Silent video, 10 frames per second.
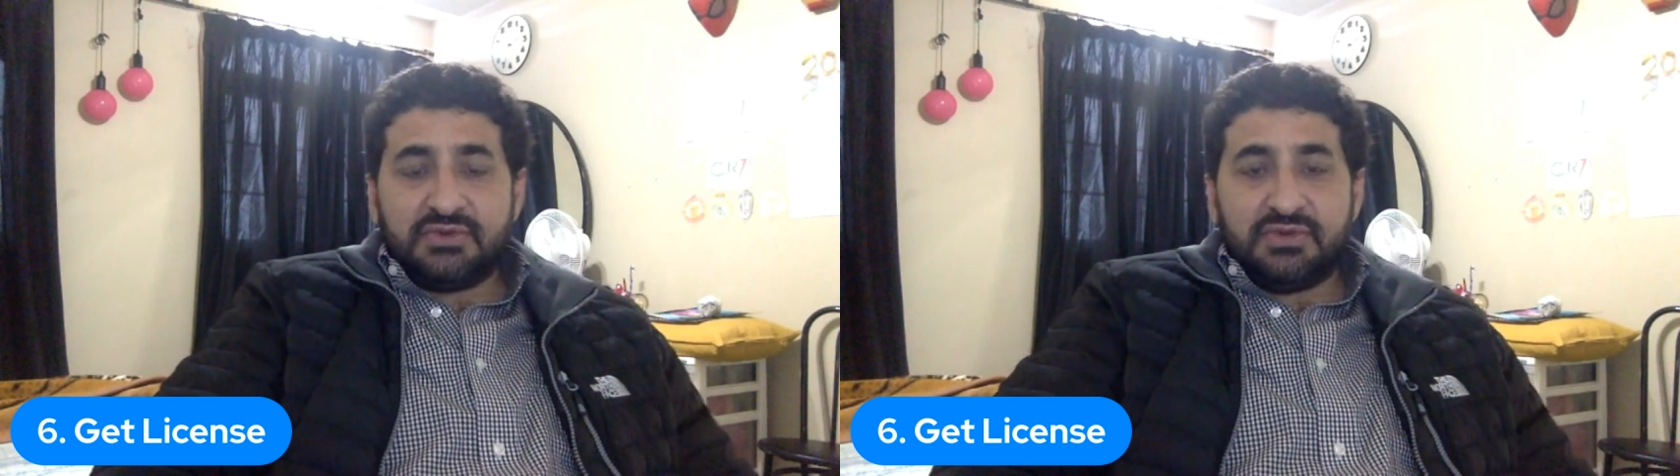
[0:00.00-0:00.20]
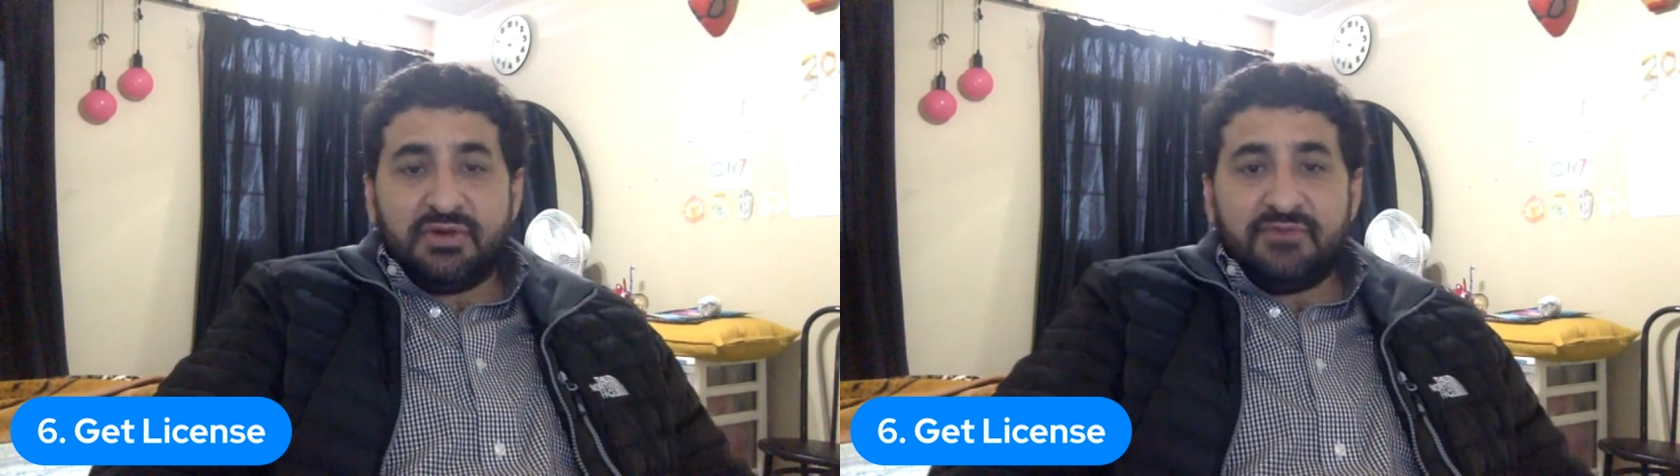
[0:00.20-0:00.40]

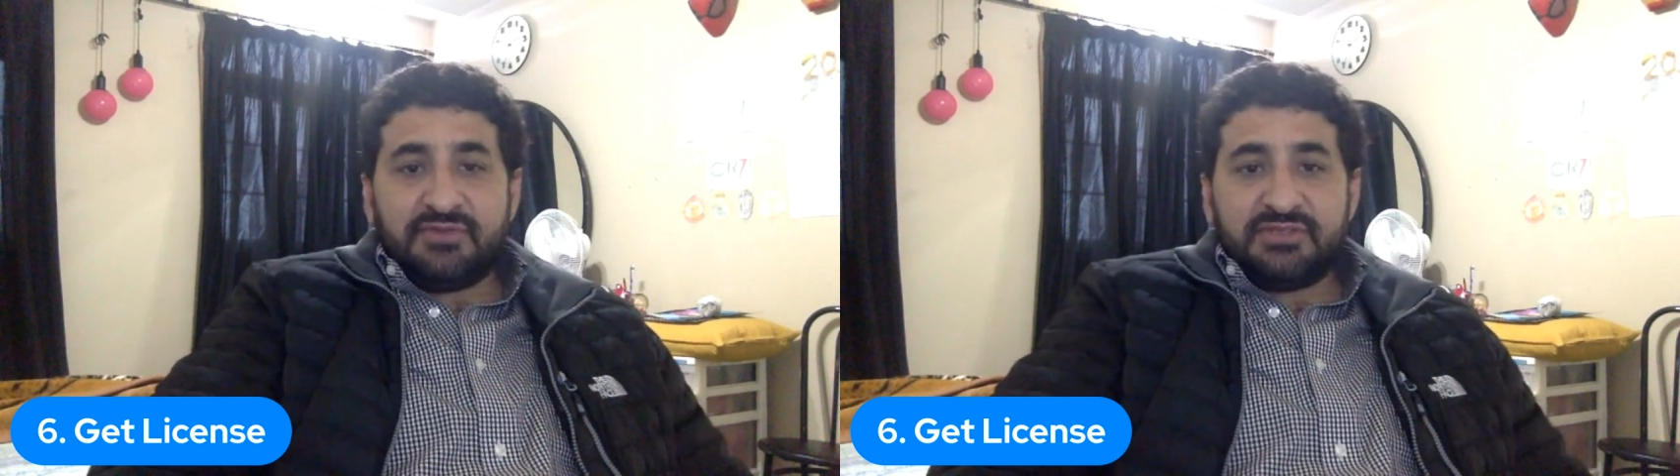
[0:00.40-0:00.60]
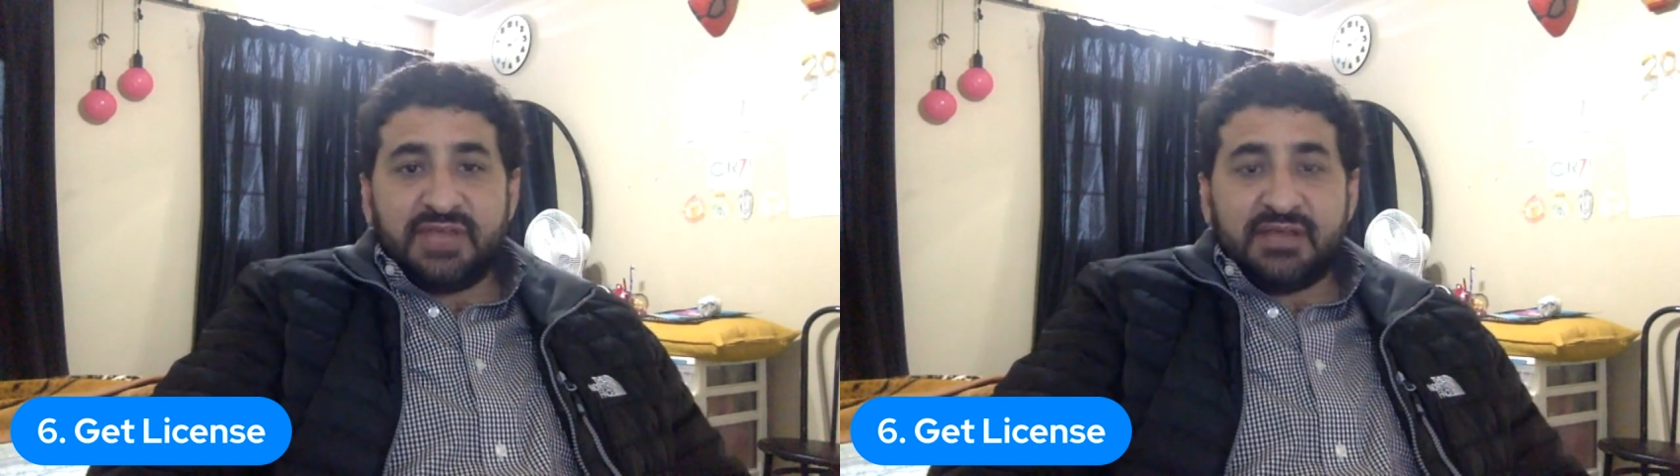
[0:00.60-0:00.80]
so you have
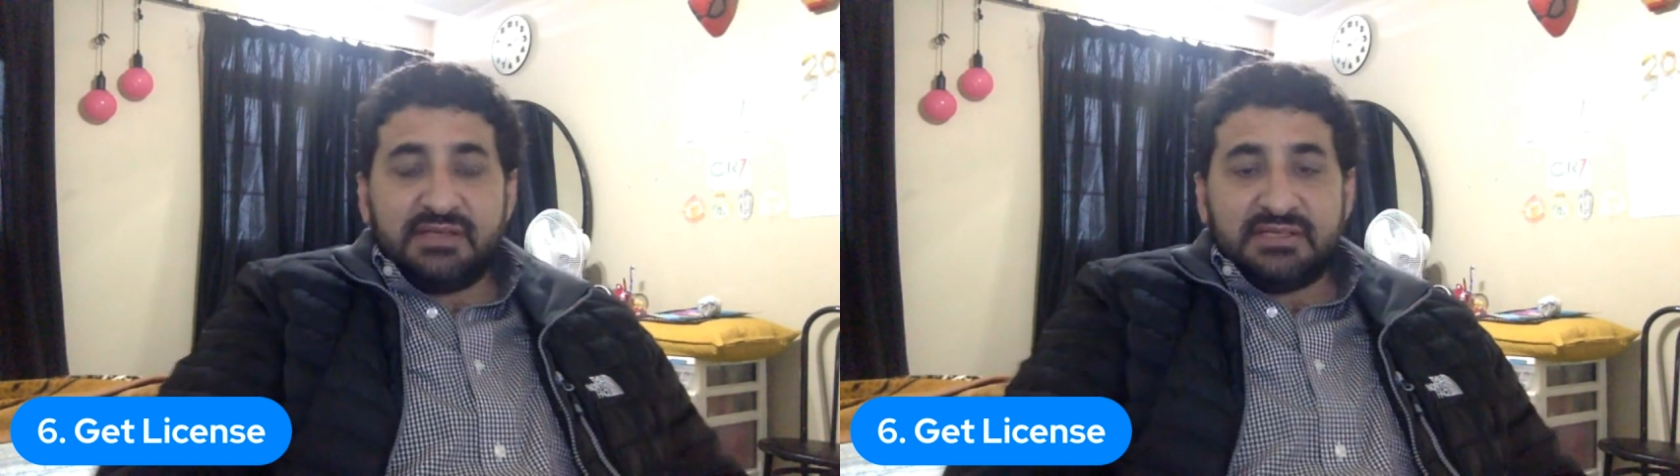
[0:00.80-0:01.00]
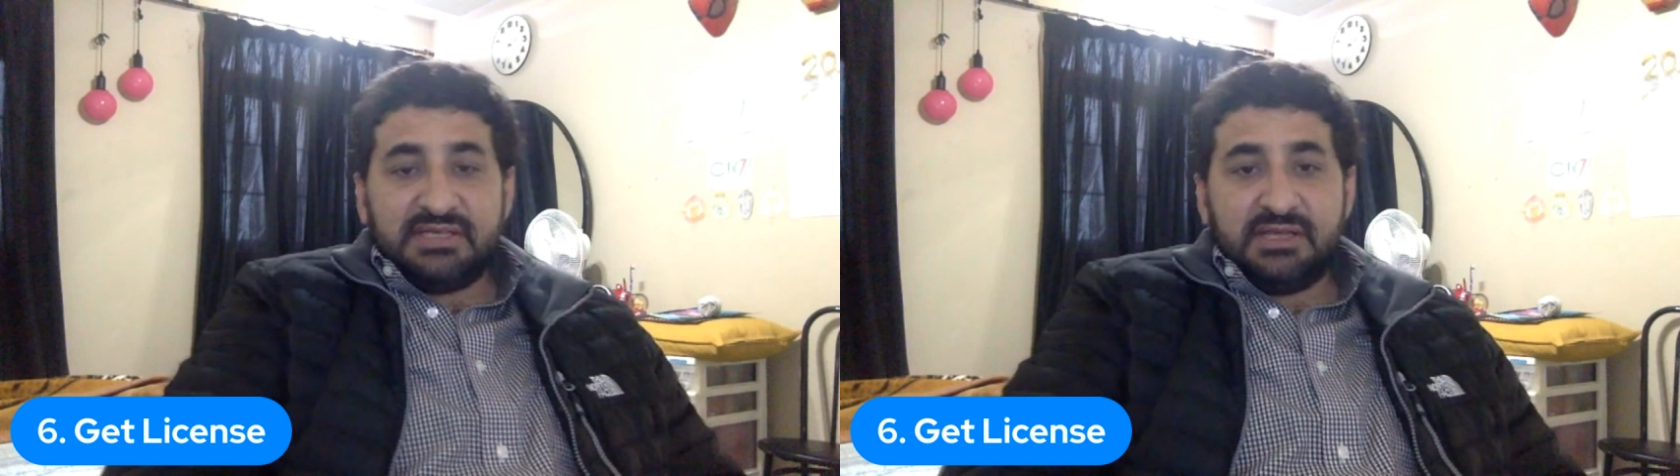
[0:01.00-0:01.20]
to check
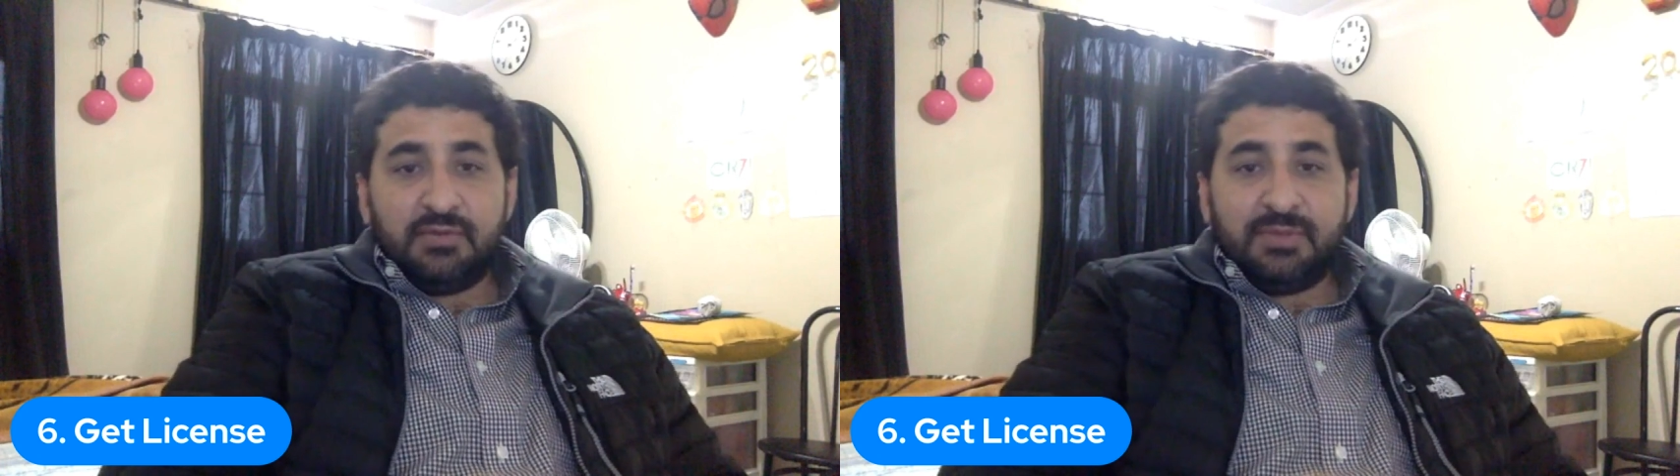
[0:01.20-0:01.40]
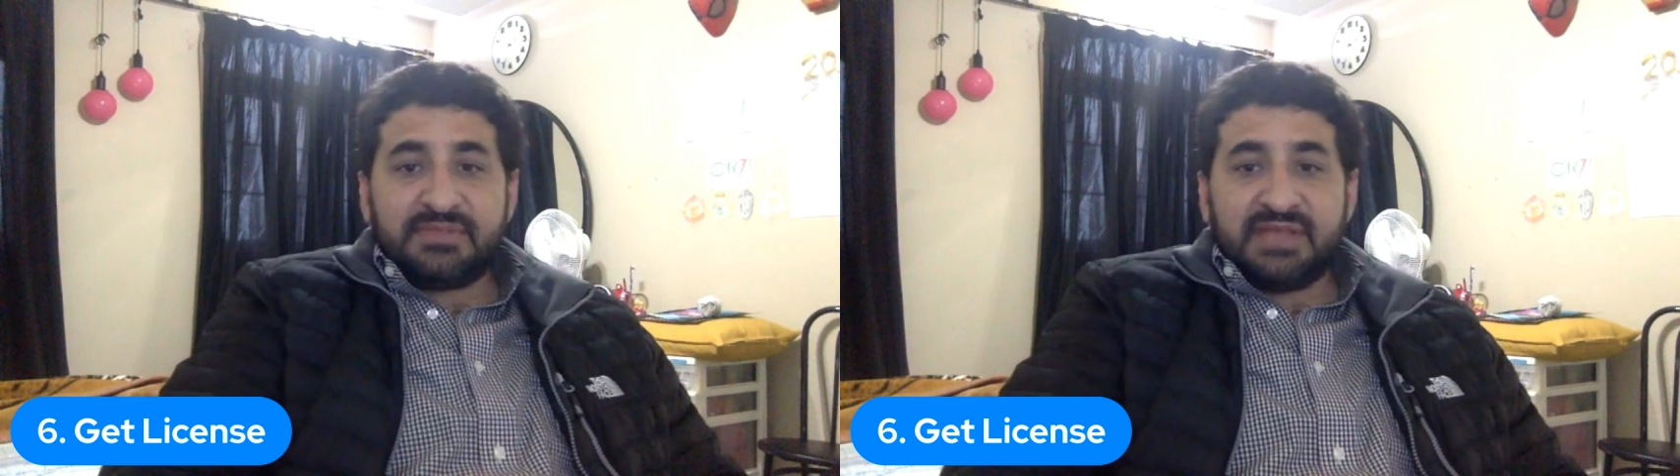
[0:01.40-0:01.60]
the city
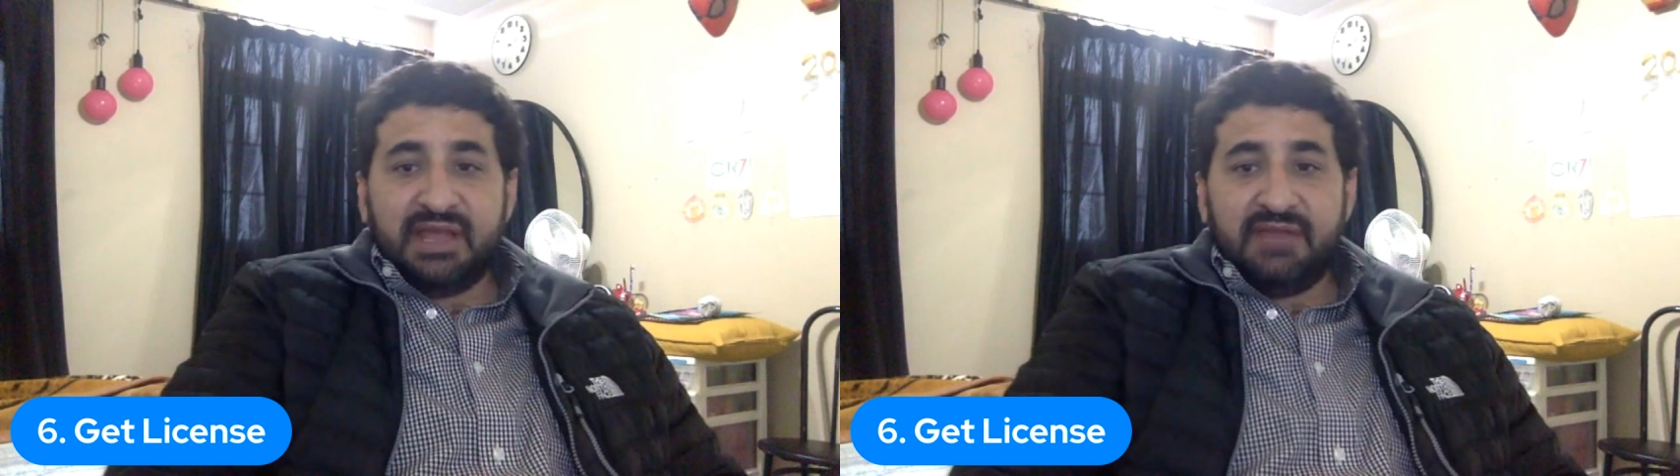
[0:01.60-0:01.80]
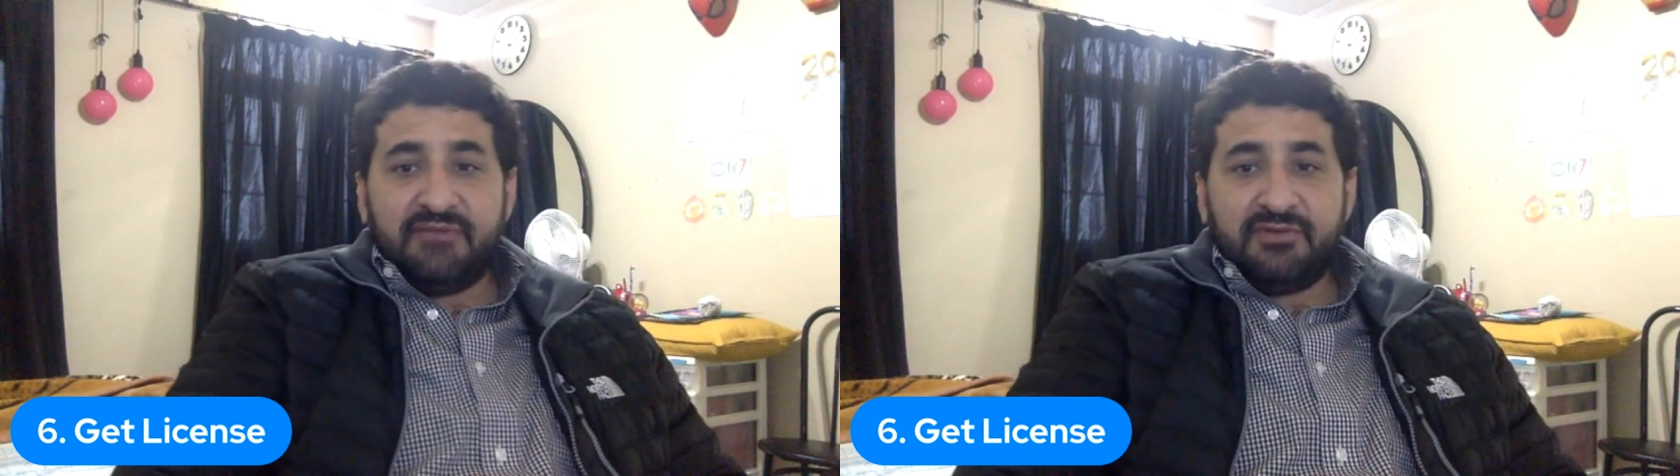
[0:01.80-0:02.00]

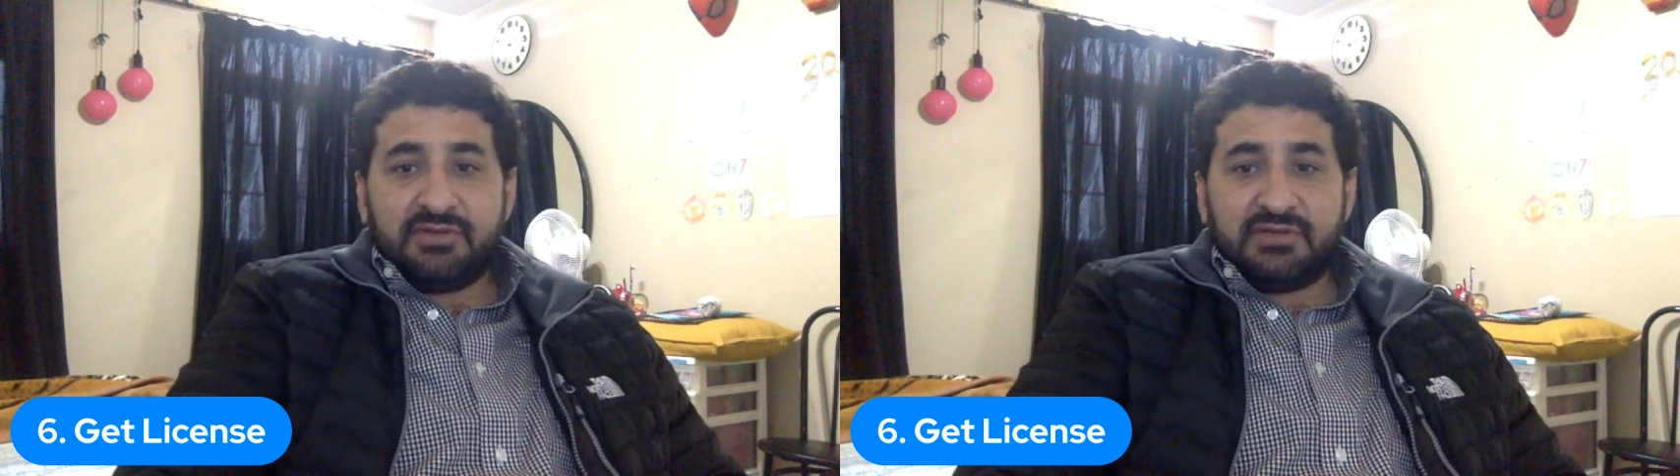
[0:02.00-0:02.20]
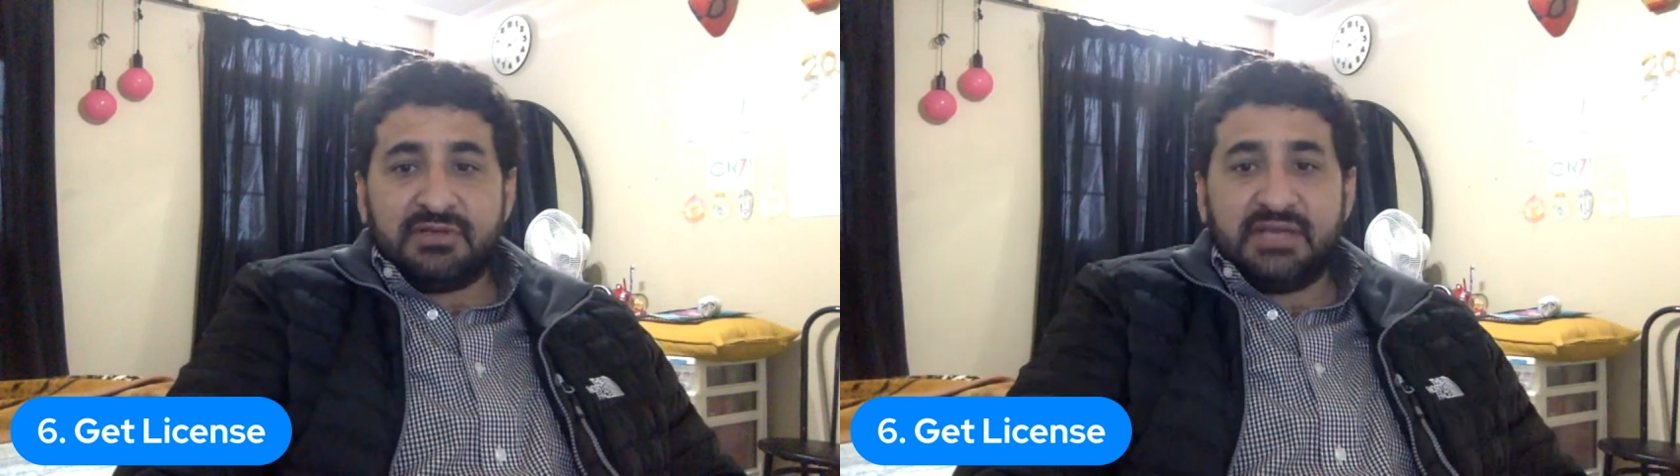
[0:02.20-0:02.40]
website for the